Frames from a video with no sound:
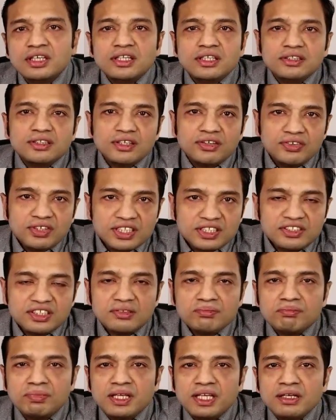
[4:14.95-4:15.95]
The
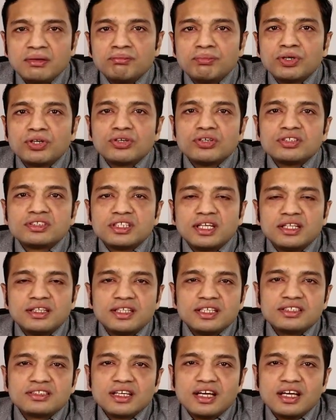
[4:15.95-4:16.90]
reason being because this